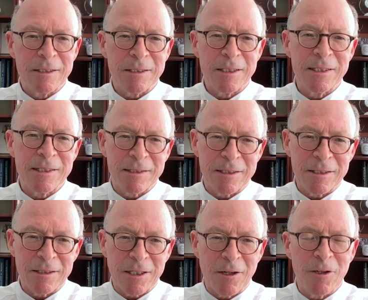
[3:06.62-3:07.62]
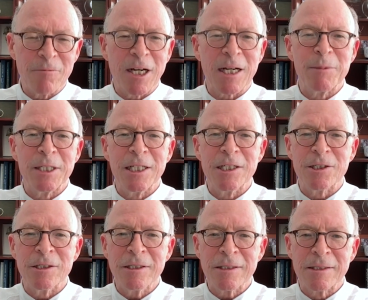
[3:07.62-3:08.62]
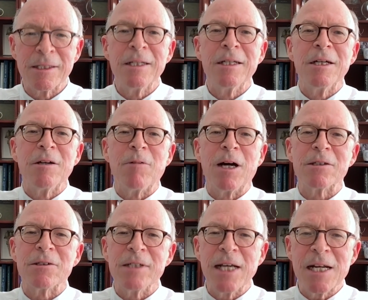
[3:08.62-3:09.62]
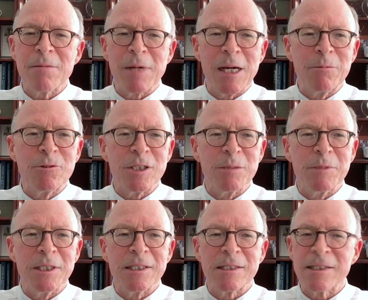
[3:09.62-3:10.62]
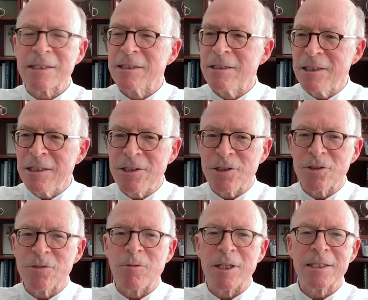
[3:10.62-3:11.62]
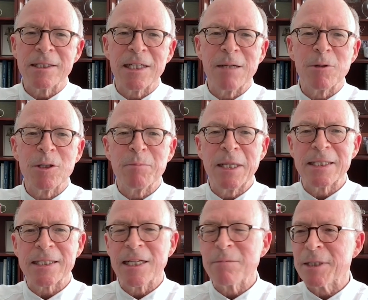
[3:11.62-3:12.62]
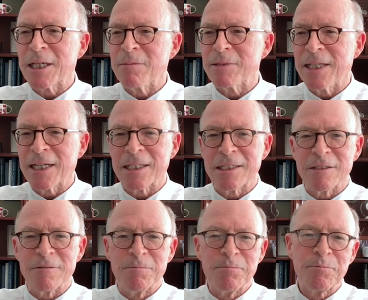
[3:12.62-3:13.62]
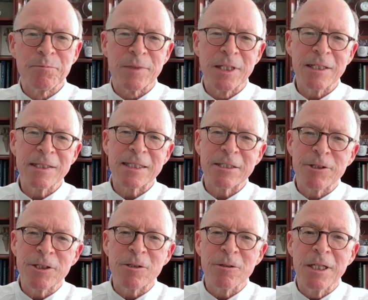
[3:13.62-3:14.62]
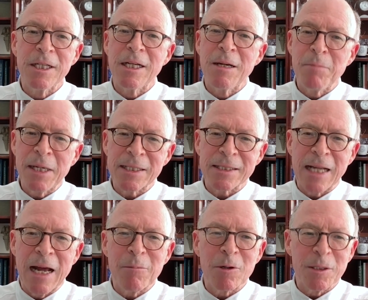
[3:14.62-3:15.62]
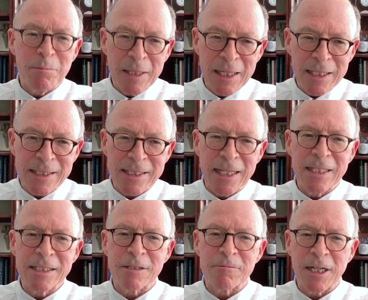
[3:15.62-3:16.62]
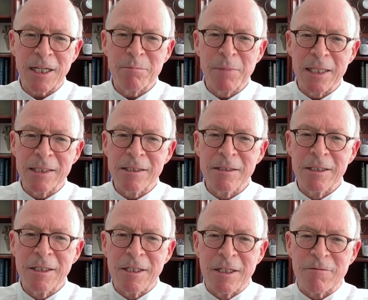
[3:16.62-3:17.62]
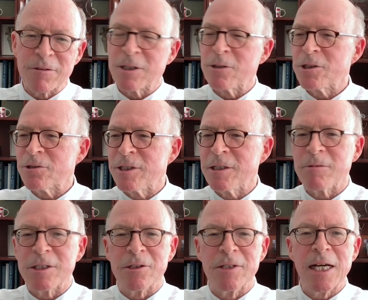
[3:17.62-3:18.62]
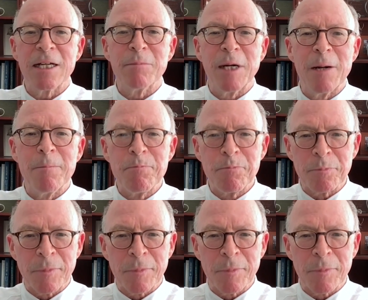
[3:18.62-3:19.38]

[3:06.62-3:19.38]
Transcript: at least uh, current recommendations while donanemab treatment is discontinued once the amyloid PET scan becomes negative. Thus, serial PET, amyloid PET scans are recommended for those treated with donanemab,